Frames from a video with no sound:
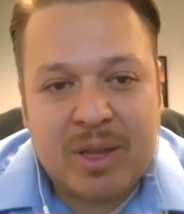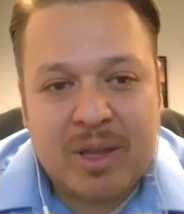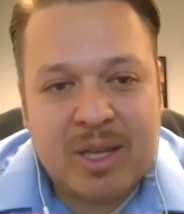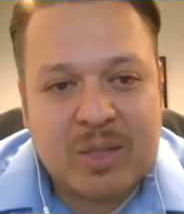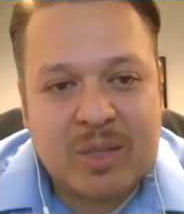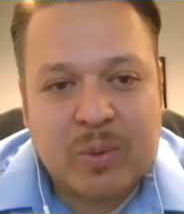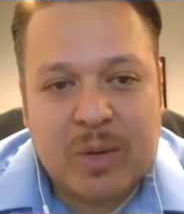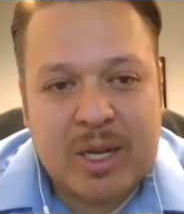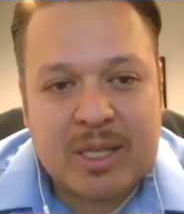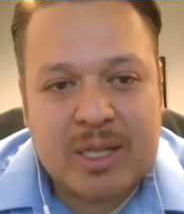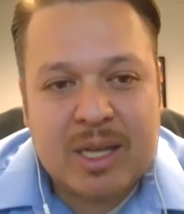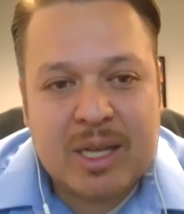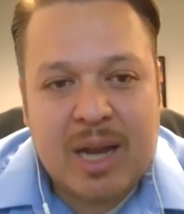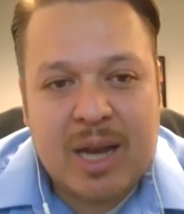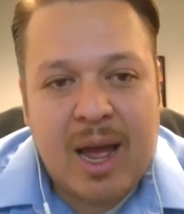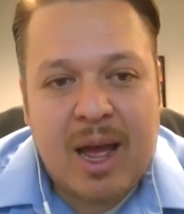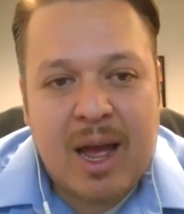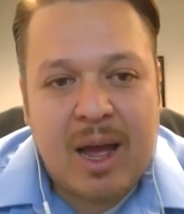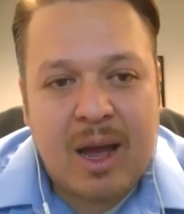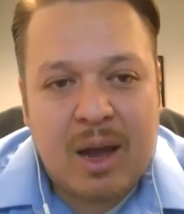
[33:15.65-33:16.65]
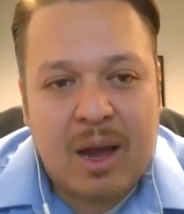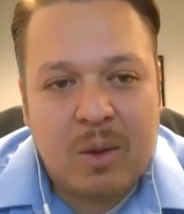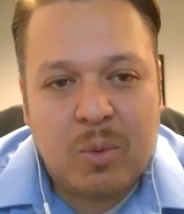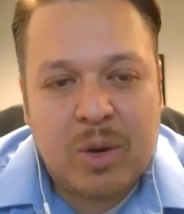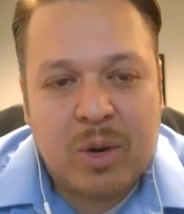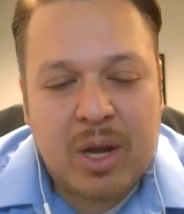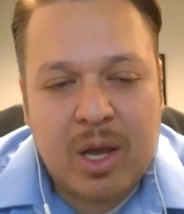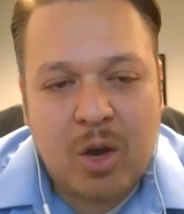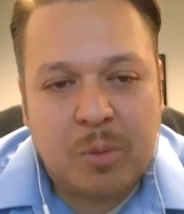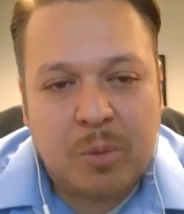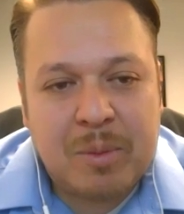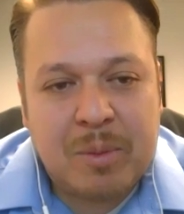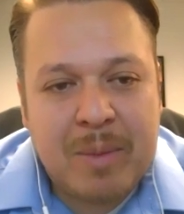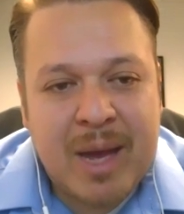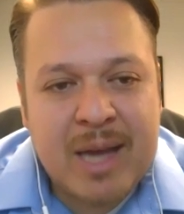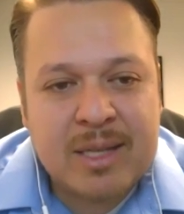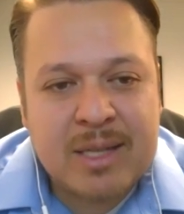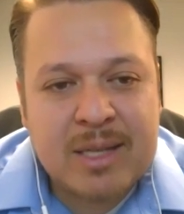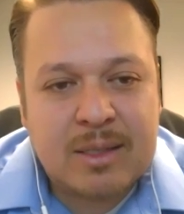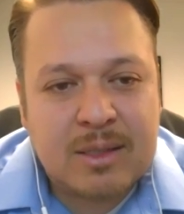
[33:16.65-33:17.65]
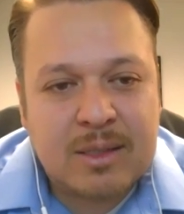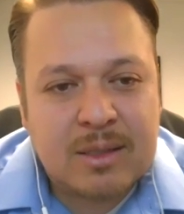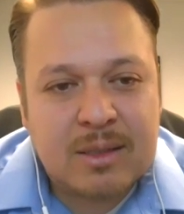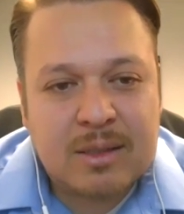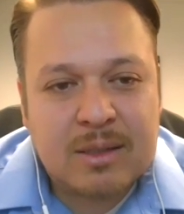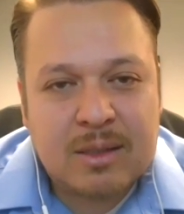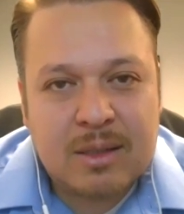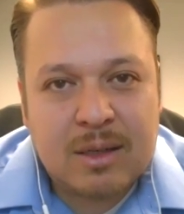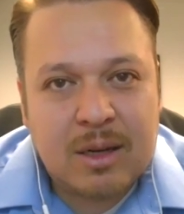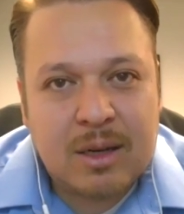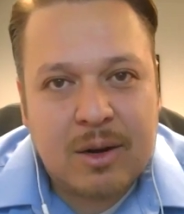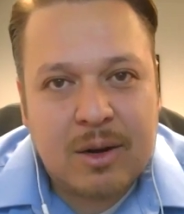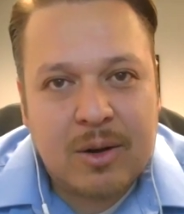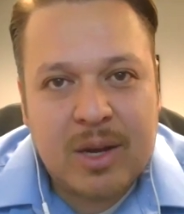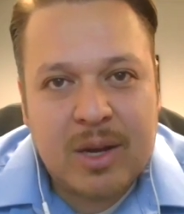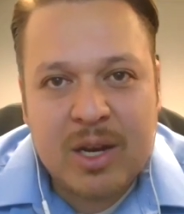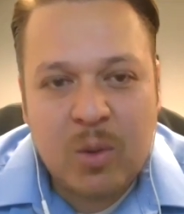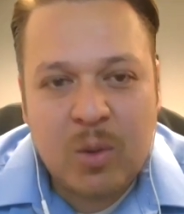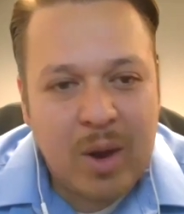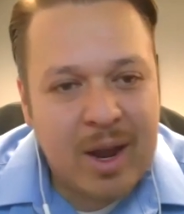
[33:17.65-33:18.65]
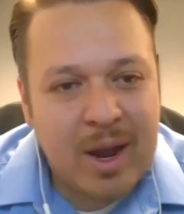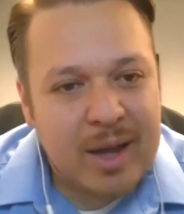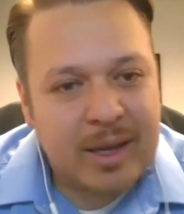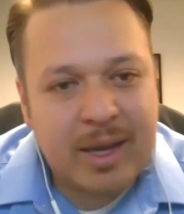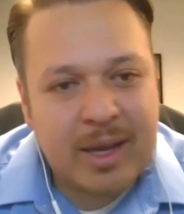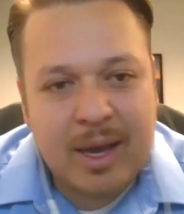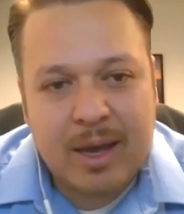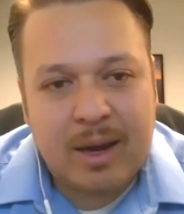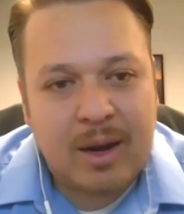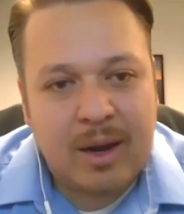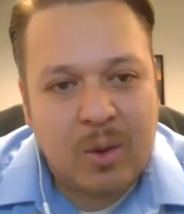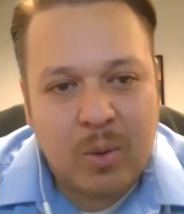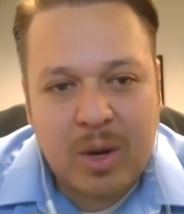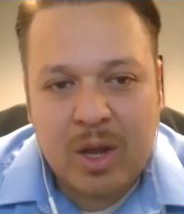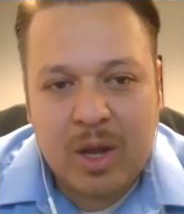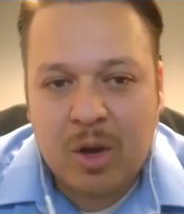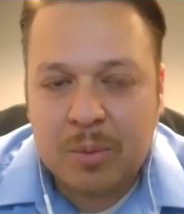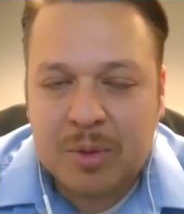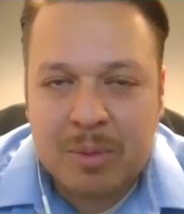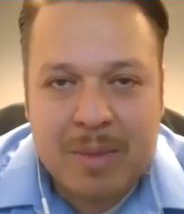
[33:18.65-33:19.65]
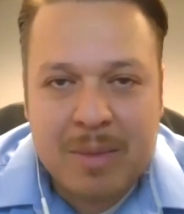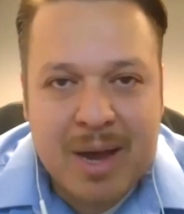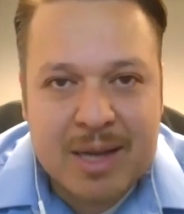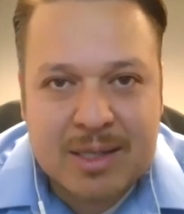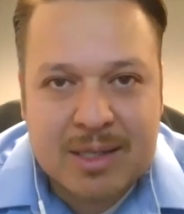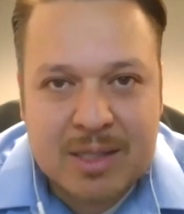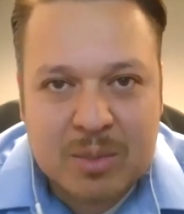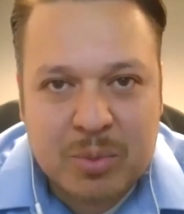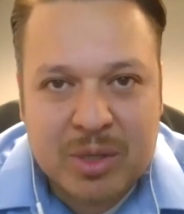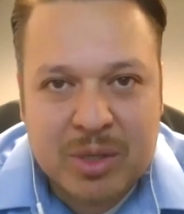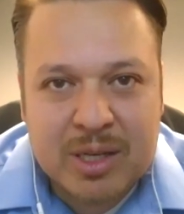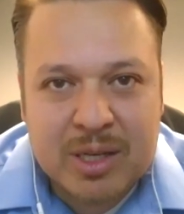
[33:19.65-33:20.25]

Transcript: That's when I said, I, I want to help the masses, you know, any way I can. I want to help the masses well,